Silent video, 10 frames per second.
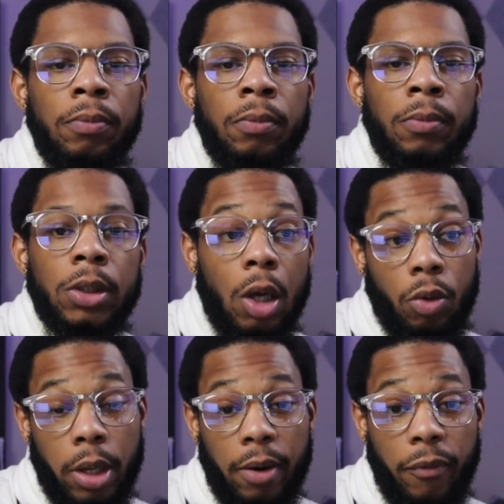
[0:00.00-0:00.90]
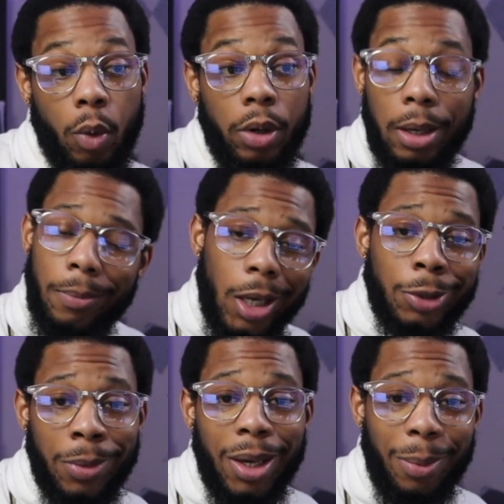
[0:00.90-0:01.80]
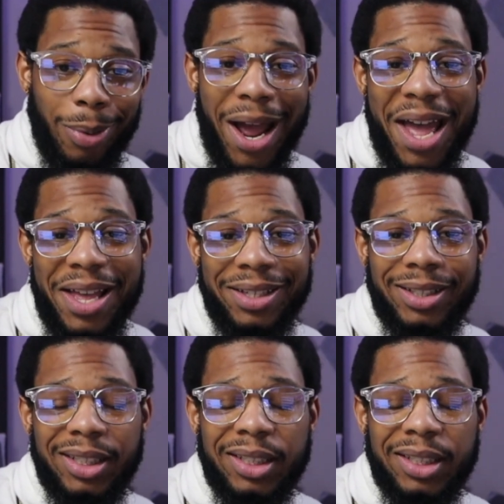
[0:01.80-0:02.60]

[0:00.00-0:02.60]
So therefore, it makes me a prize.